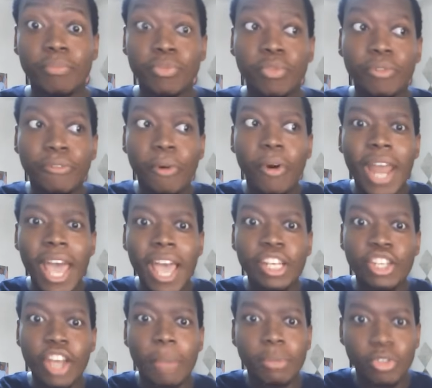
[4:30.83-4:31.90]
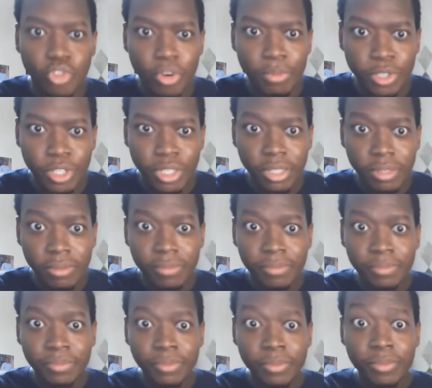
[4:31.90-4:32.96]
For that job description,
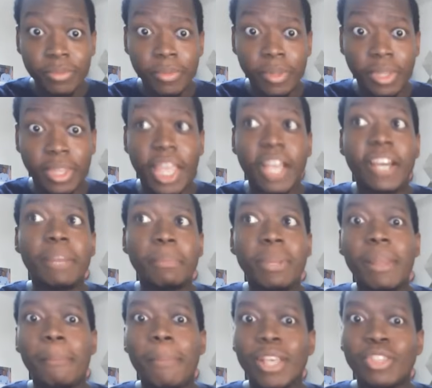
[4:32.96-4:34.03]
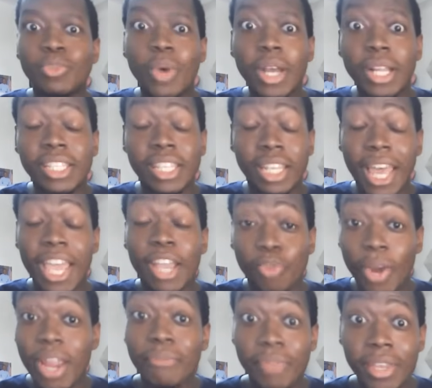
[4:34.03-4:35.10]
they could have been the best ones. Like
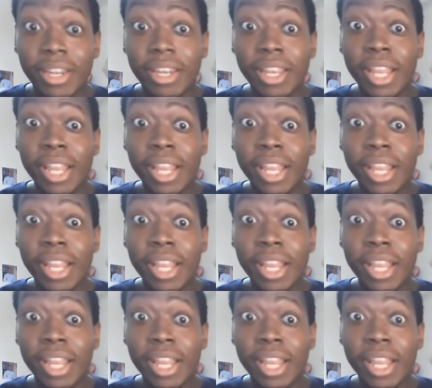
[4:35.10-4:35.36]
Raven,